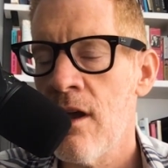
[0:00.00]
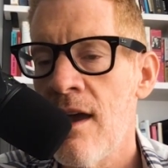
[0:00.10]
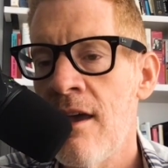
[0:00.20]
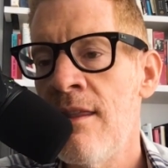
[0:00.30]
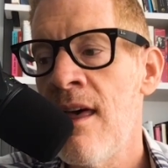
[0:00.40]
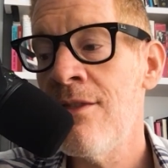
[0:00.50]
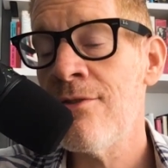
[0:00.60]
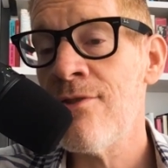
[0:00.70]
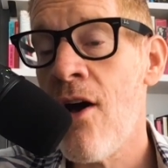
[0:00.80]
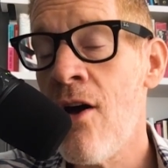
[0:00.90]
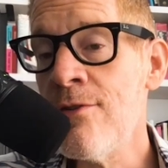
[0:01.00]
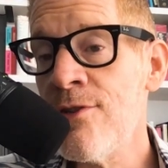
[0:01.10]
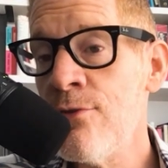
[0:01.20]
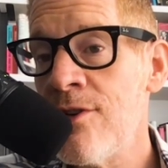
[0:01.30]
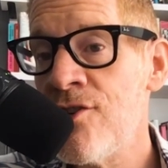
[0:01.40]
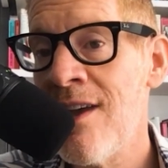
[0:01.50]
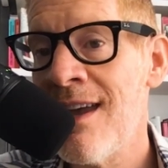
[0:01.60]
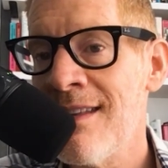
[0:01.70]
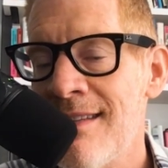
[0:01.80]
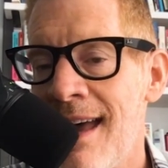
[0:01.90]
And then there's also a
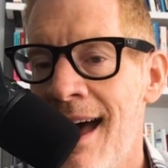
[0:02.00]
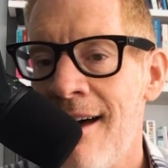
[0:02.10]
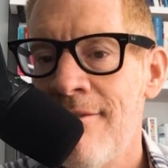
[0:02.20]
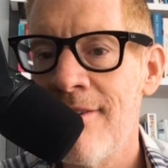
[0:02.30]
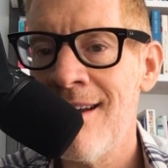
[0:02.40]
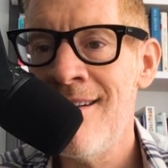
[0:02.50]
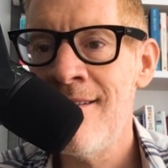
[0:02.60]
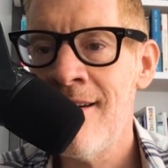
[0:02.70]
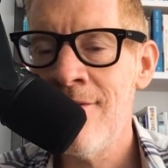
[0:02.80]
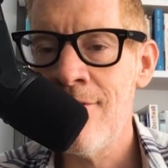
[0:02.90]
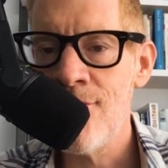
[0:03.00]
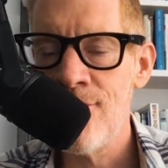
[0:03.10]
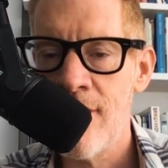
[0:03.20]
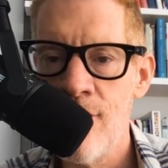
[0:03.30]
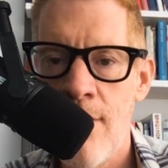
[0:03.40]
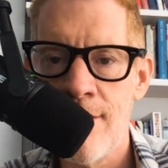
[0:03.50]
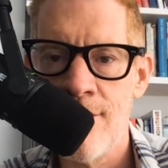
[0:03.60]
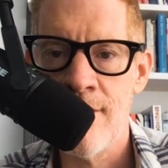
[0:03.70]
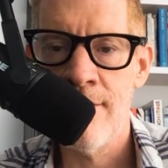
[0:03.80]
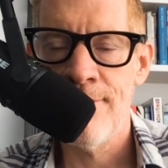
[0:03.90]
chance to have another trick
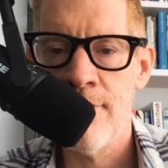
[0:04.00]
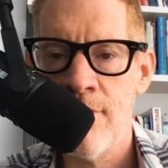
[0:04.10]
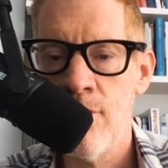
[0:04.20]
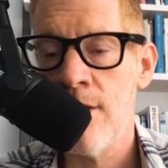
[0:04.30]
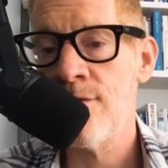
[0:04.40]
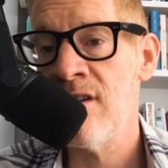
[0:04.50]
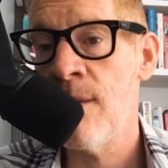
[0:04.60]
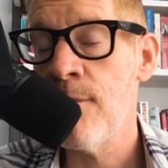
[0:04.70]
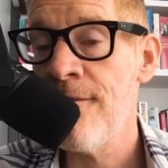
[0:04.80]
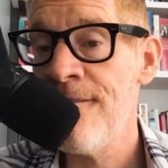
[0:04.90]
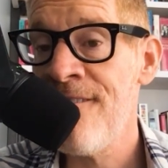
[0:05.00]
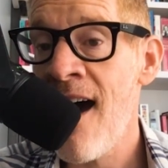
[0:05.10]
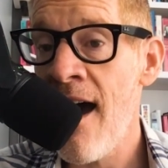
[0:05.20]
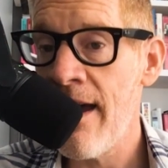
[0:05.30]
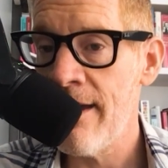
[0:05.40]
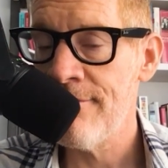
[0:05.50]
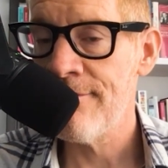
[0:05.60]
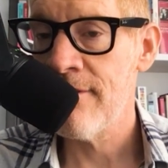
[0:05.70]
question for question number 5